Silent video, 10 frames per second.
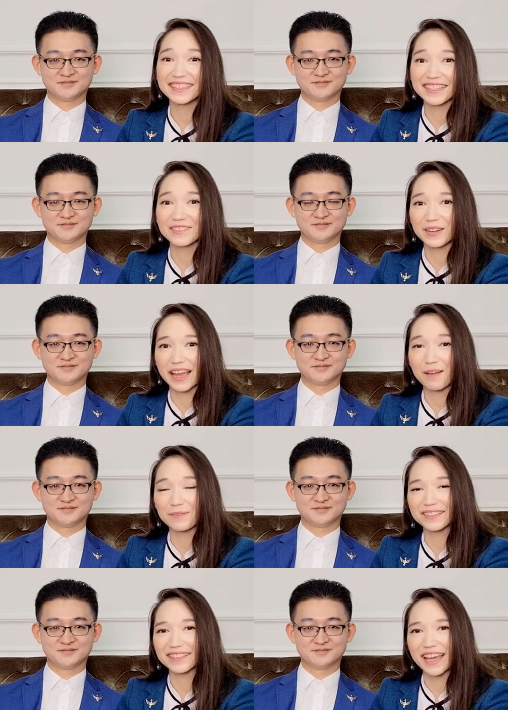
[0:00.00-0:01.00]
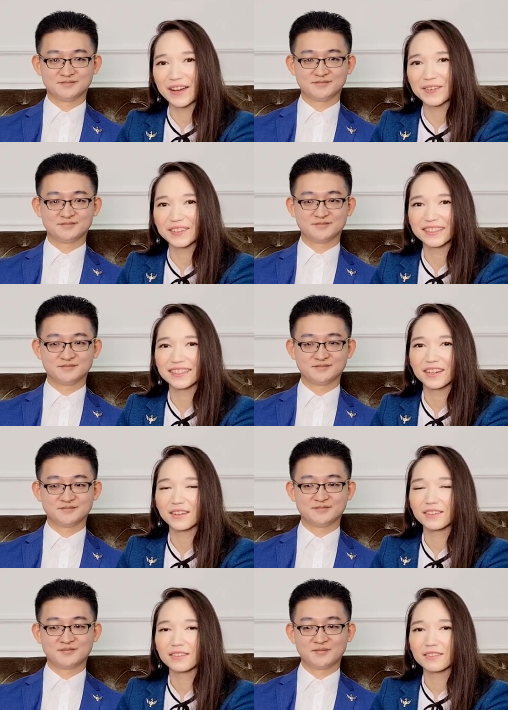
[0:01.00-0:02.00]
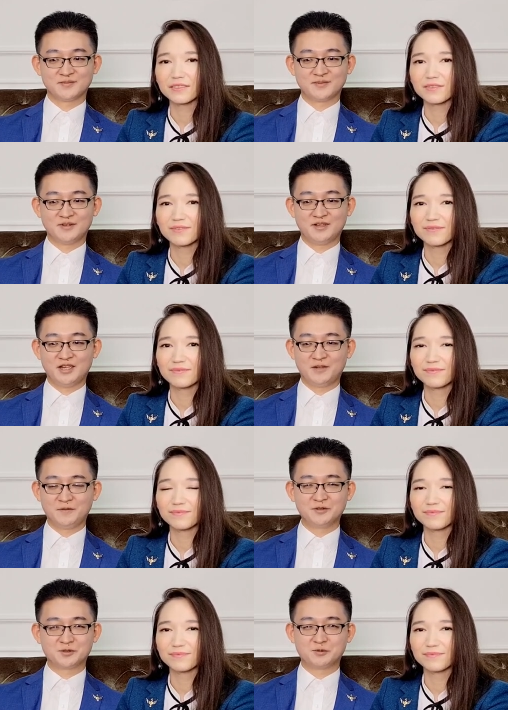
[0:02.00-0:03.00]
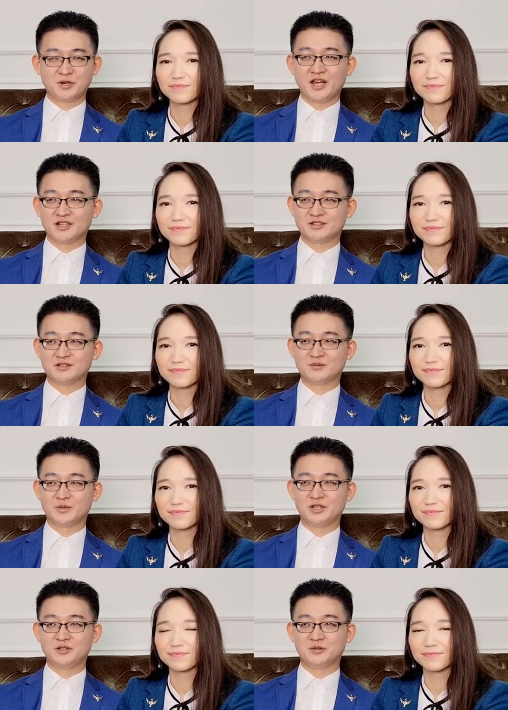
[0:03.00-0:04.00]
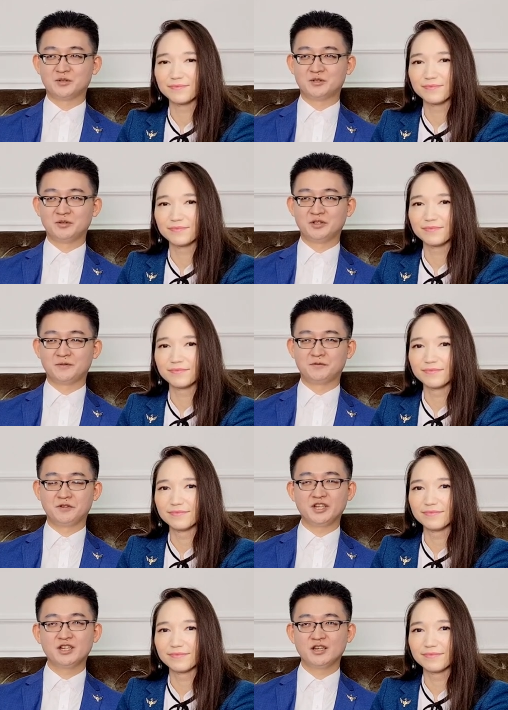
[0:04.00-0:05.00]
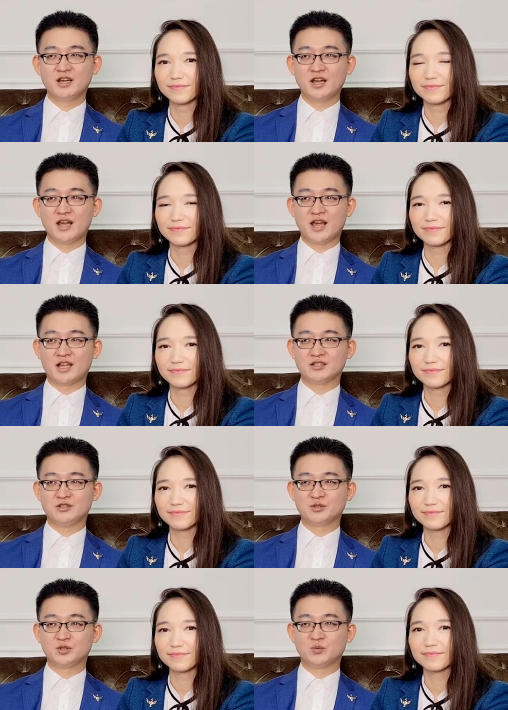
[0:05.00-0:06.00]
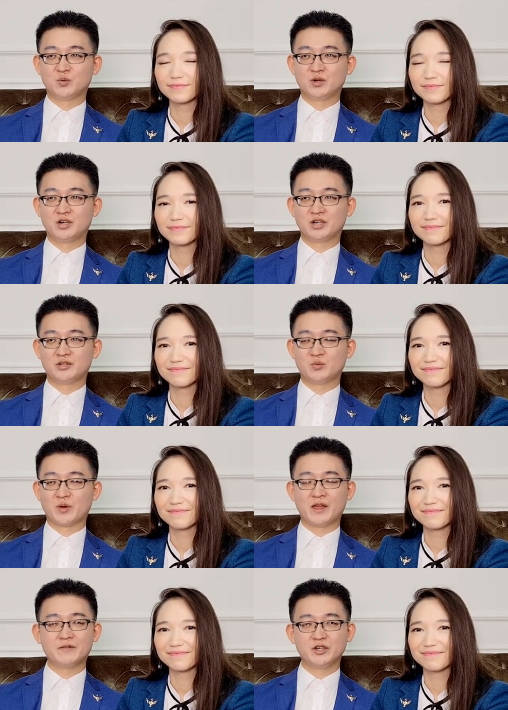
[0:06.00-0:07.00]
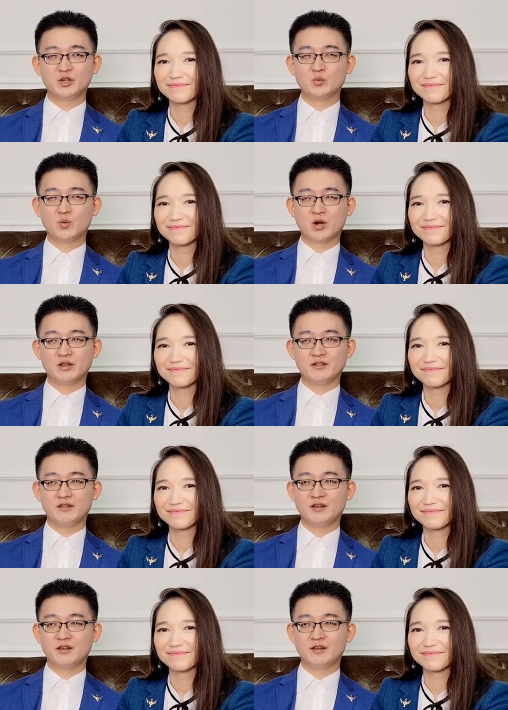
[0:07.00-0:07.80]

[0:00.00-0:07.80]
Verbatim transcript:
Speaker 1: is what happens now.
Speaker 2: It feels great when you are really free and you can work whenever you want